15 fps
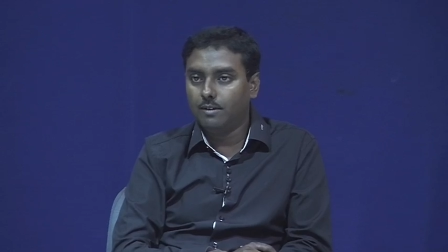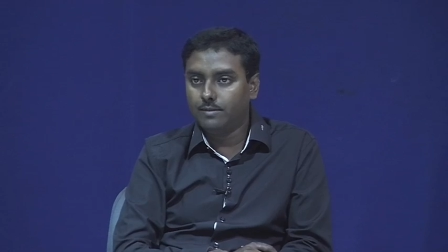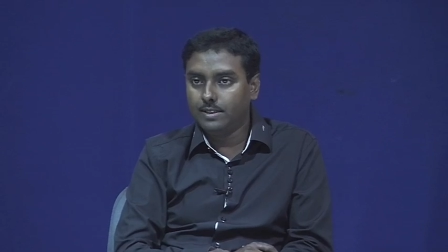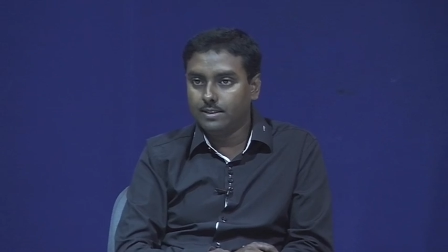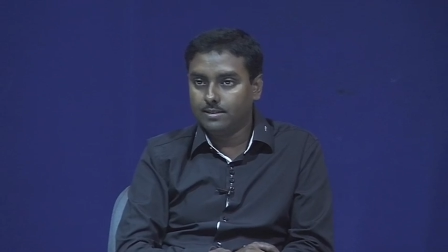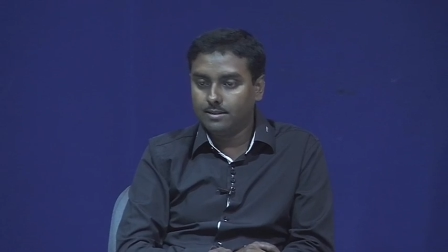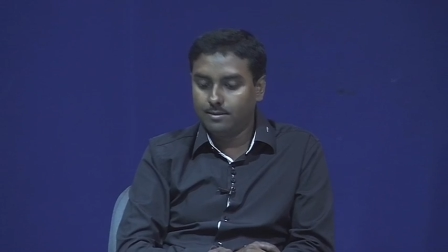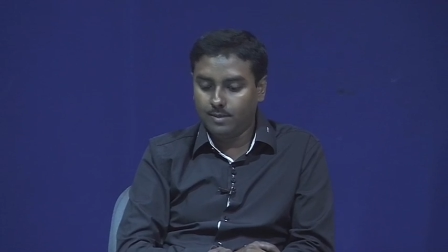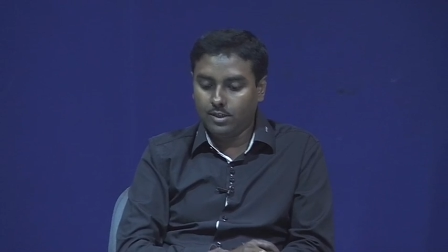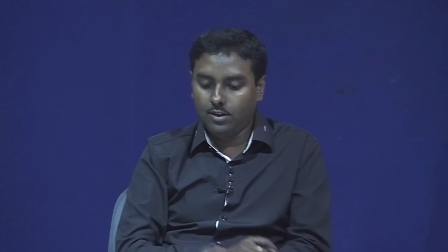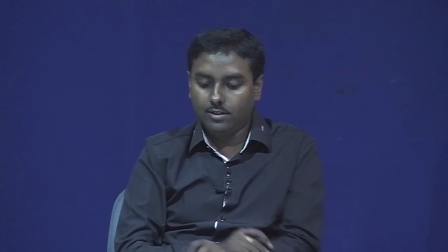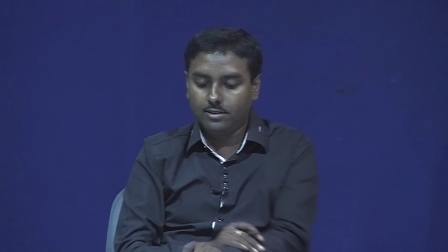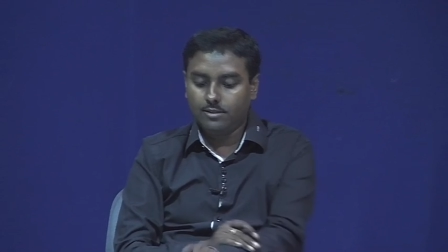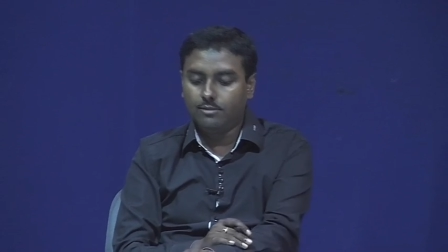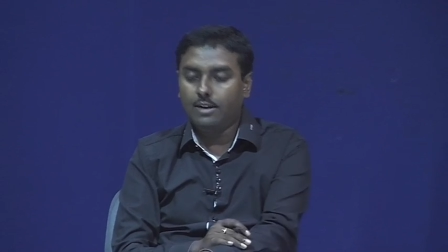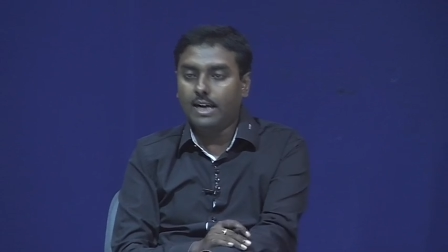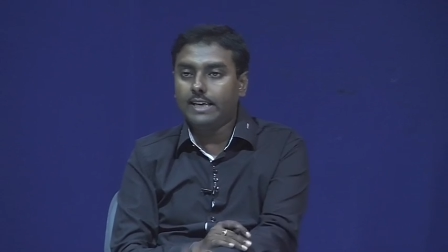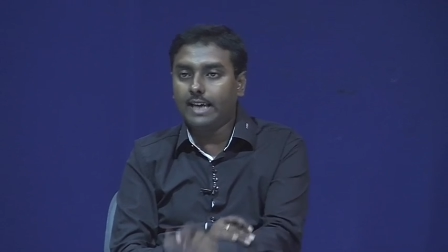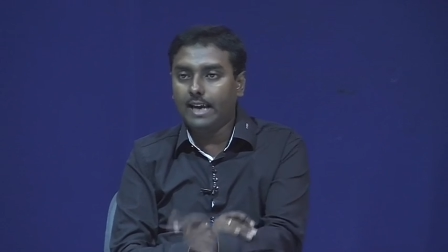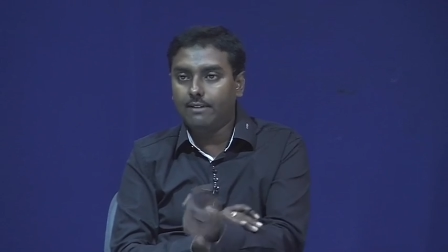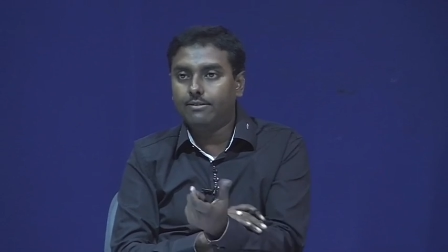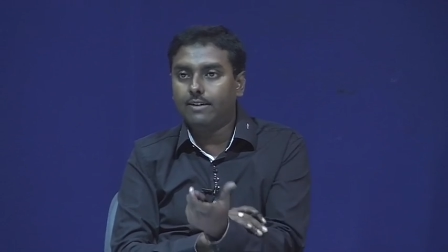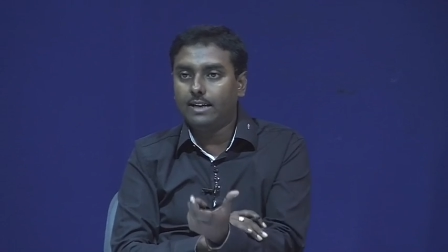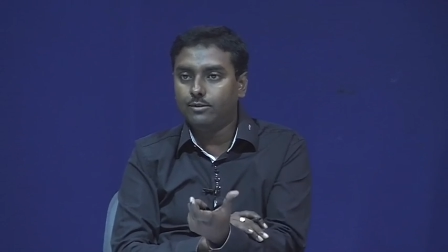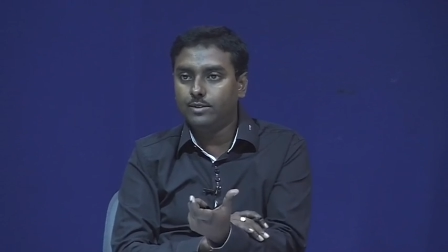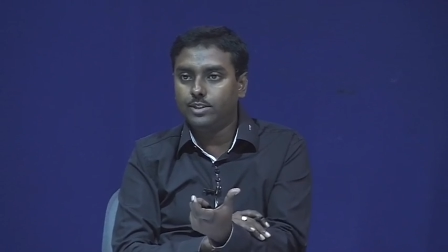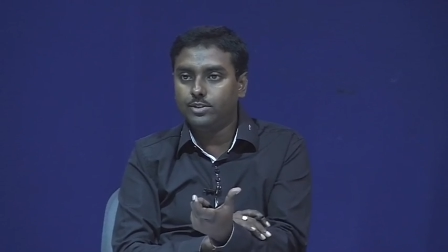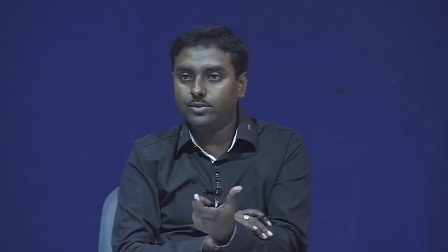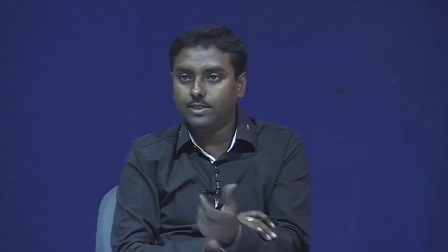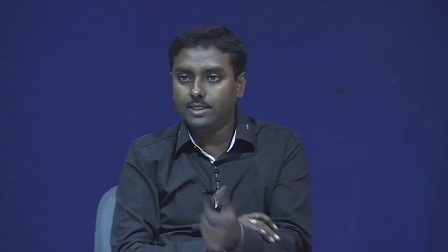of this because phi f I
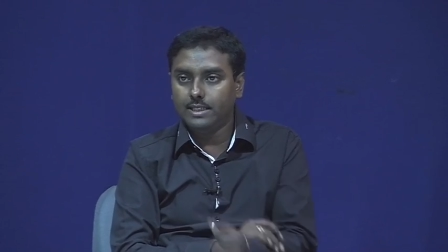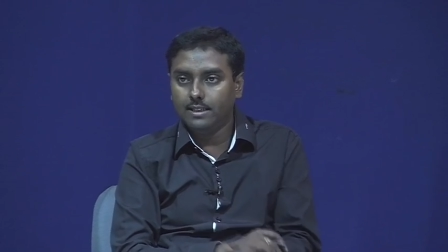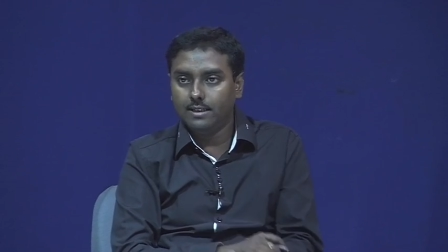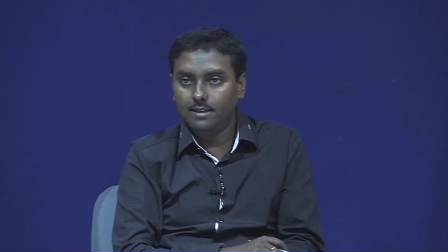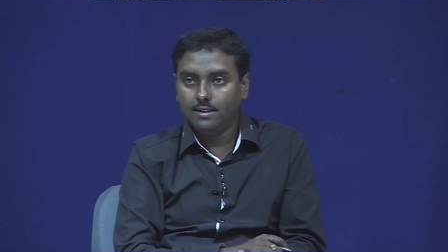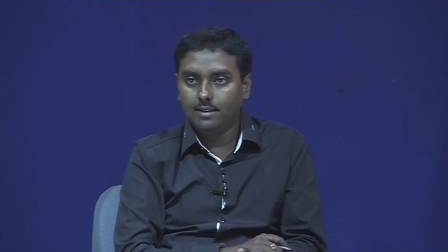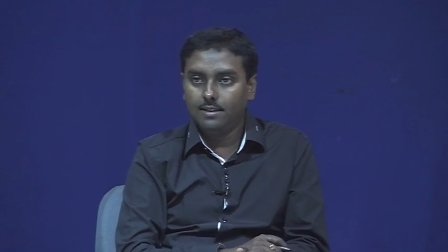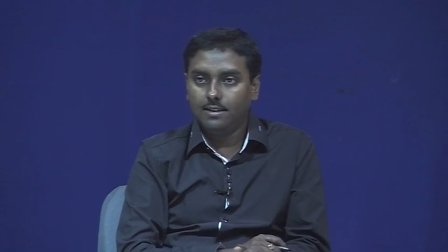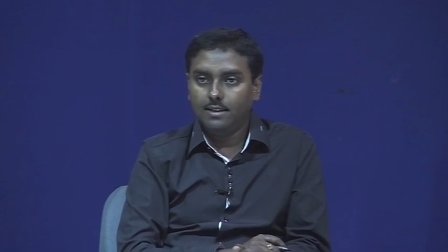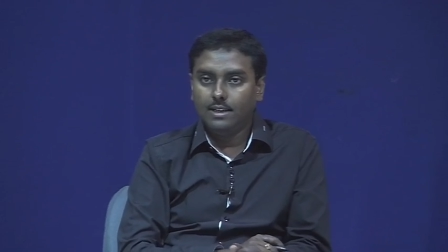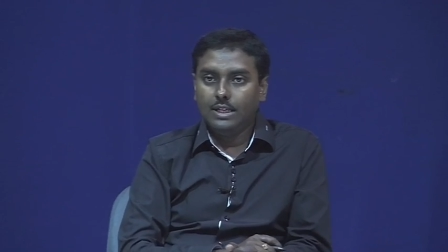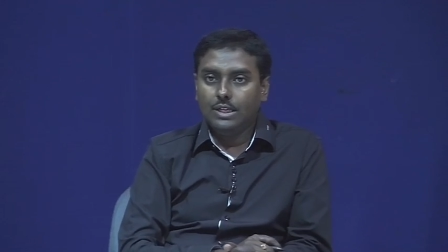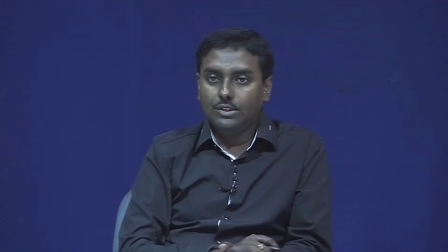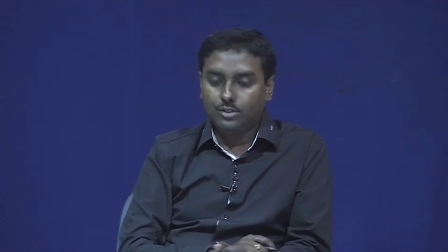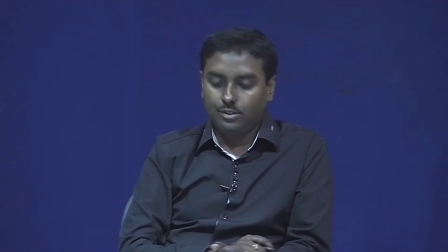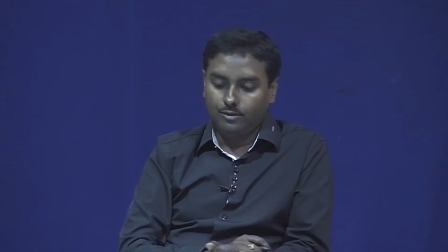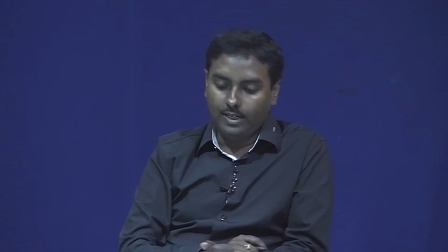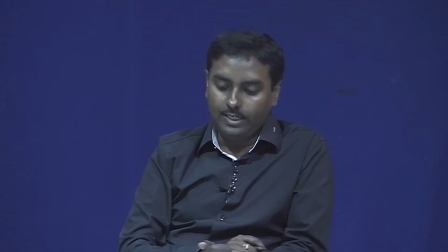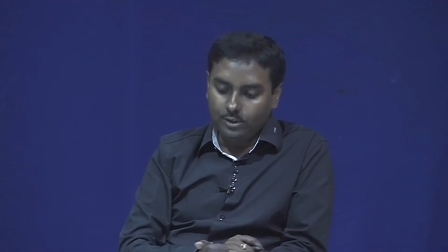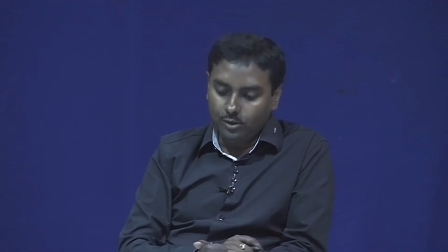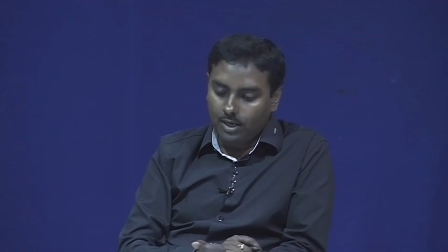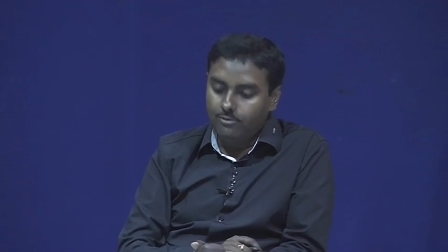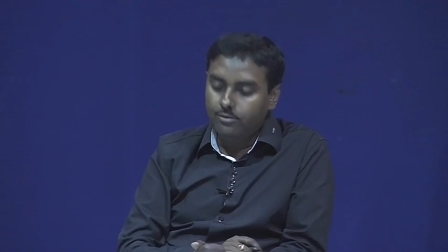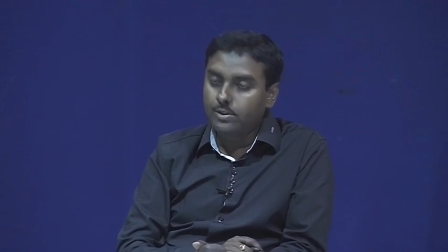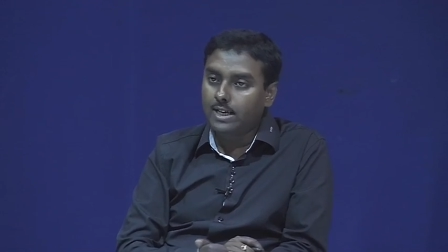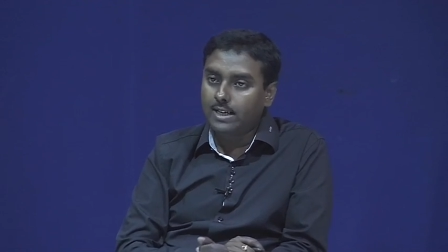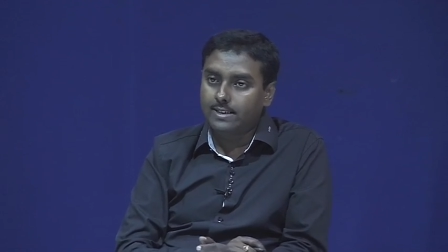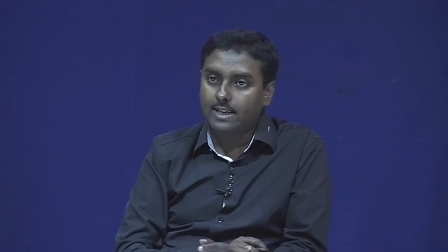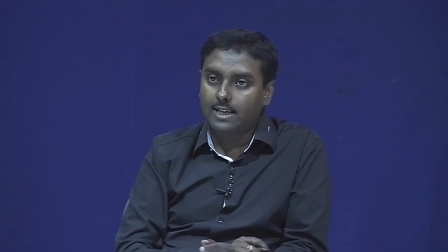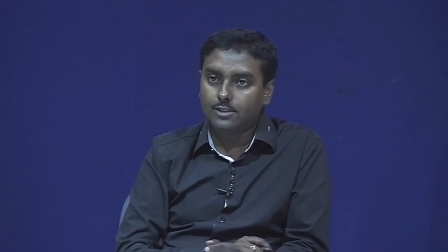wish to see. So, if I do a Fourier
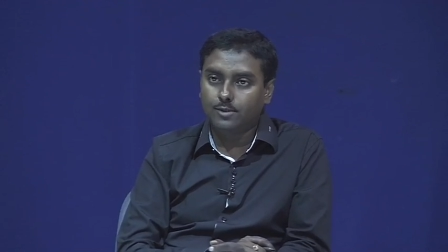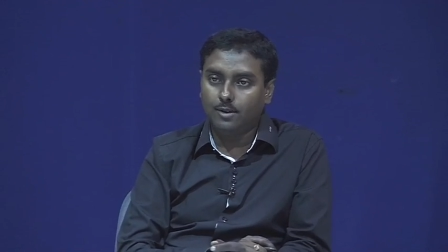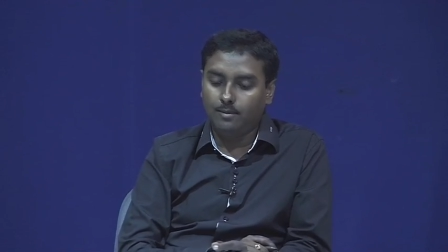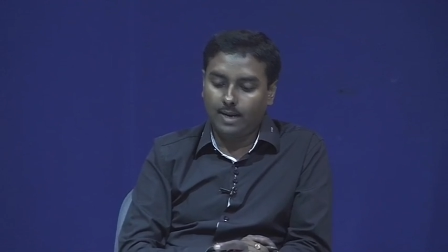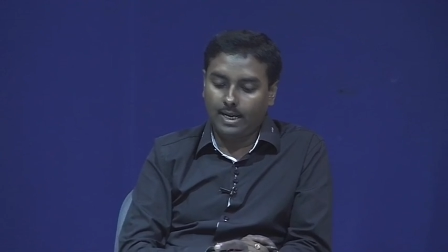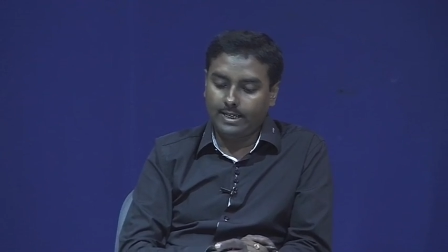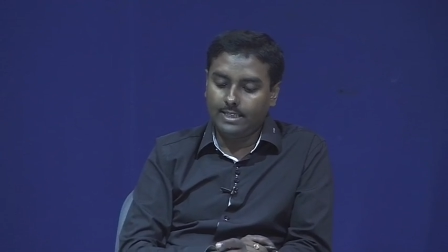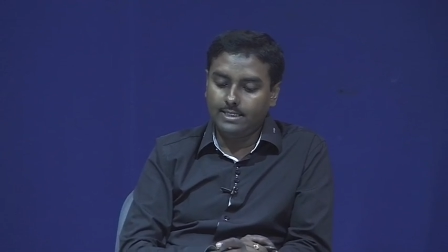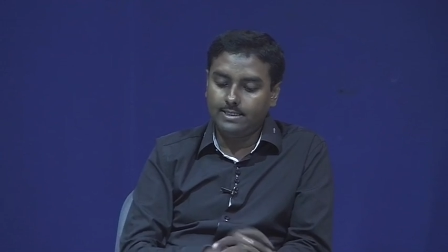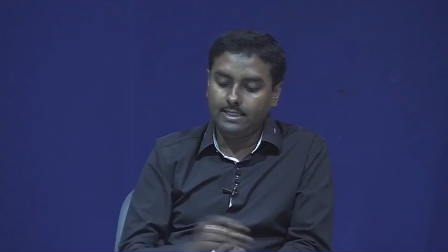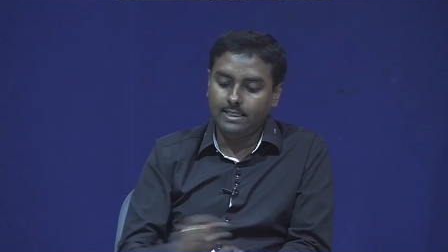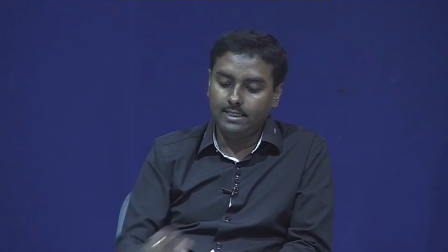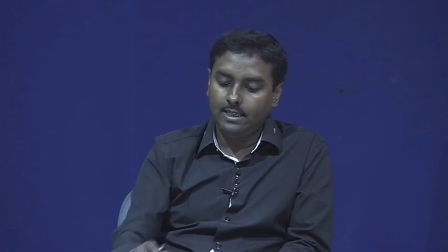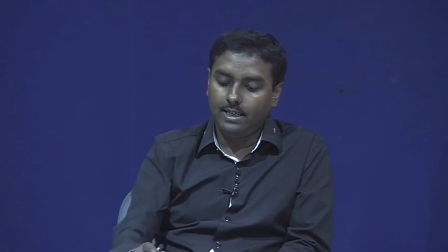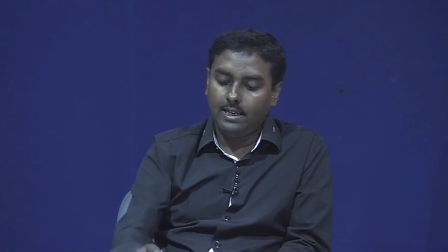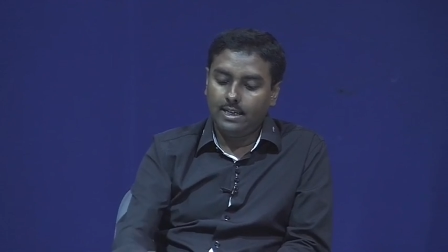transform I can see